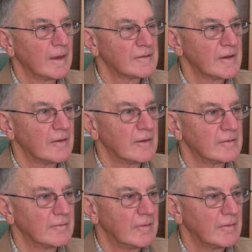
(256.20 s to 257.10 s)
and so there's
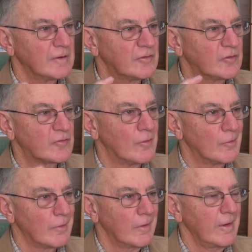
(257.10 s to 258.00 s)
a very
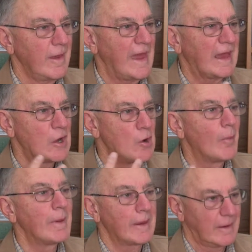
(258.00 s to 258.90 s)
strong
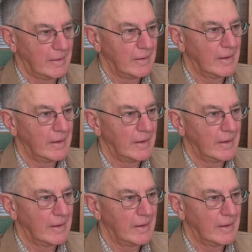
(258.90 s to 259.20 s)
economic